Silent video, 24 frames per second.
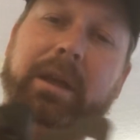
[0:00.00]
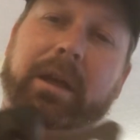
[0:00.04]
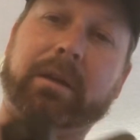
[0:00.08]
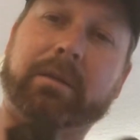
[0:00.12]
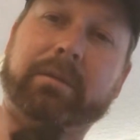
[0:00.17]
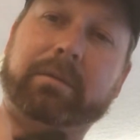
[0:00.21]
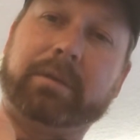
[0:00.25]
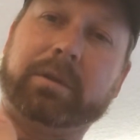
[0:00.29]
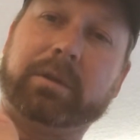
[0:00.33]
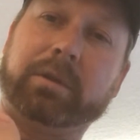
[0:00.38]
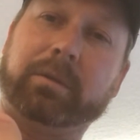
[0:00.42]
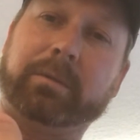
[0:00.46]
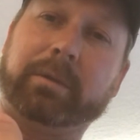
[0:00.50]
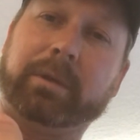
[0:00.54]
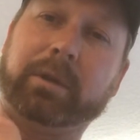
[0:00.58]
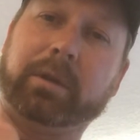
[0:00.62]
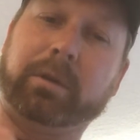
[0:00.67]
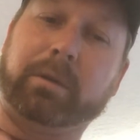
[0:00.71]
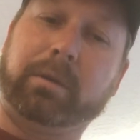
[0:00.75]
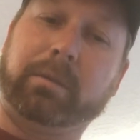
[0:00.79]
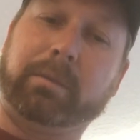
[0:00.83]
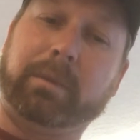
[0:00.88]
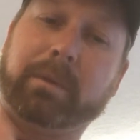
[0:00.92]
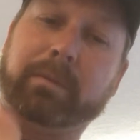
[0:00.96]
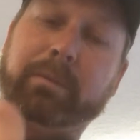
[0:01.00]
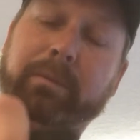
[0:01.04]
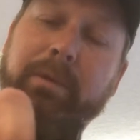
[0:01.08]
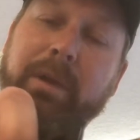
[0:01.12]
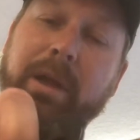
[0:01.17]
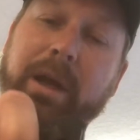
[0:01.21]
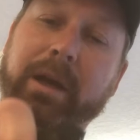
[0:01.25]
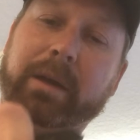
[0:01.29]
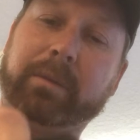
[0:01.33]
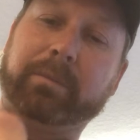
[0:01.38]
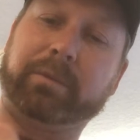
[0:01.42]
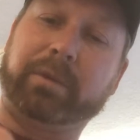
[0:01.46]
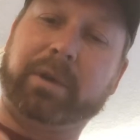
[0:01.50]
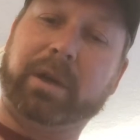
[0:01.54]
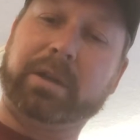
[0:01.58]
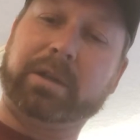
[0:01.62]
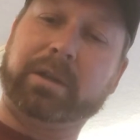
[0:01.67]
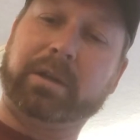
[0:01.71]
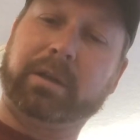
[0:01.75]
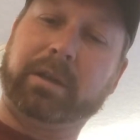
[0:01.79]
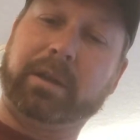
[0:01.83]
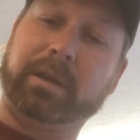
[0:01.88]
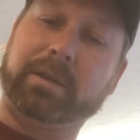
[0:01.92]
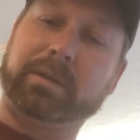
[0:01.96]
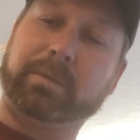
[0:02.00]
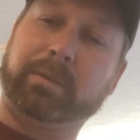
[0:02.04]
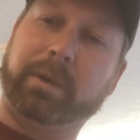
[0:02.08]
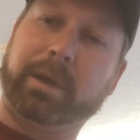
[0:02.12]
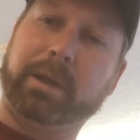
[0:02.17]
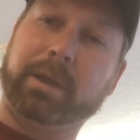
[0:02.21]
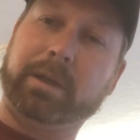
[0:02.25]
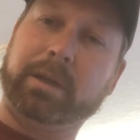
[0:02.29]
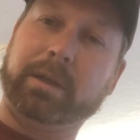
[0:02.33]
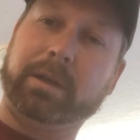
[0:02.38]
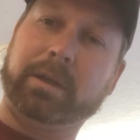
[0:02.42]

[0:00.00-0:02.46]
assuming you're going to be applying pressure this way,